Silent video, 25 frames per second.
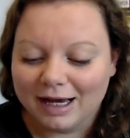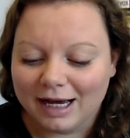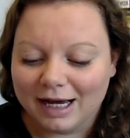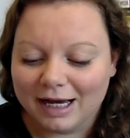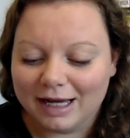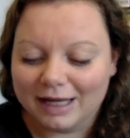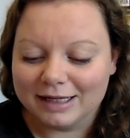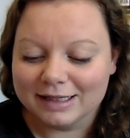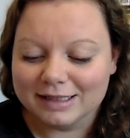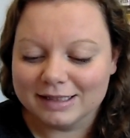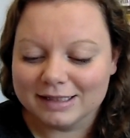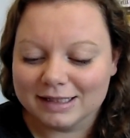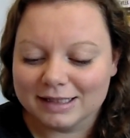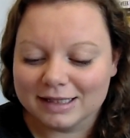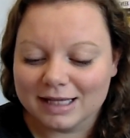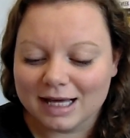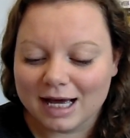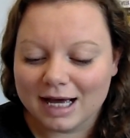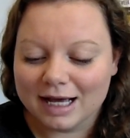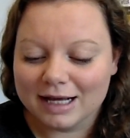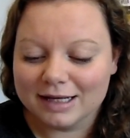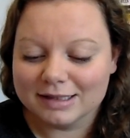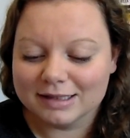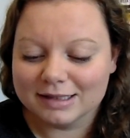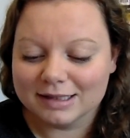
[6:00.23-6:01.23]
and that
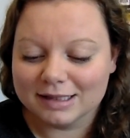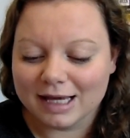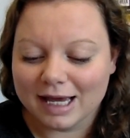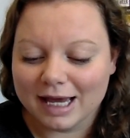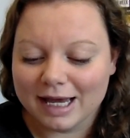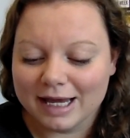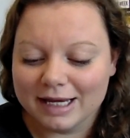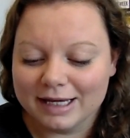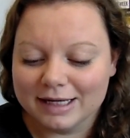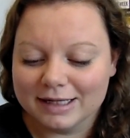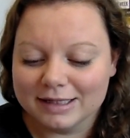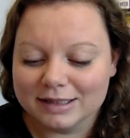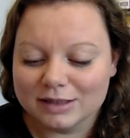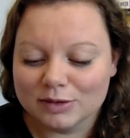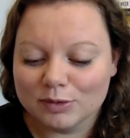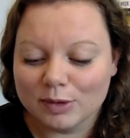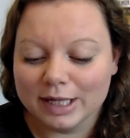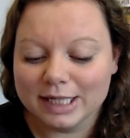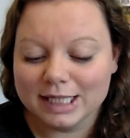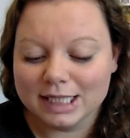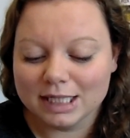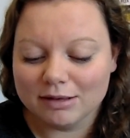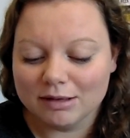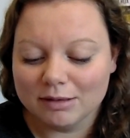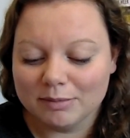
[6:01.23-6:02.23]
has gained
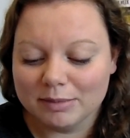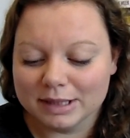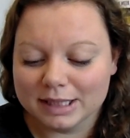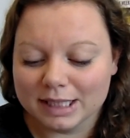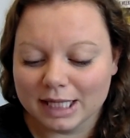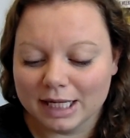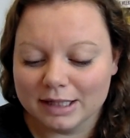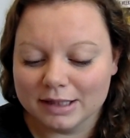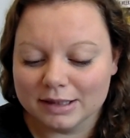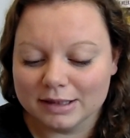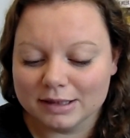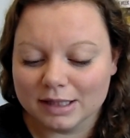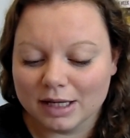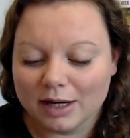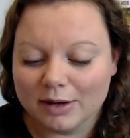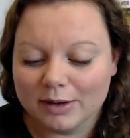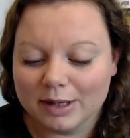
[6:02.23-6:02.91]
23%. So,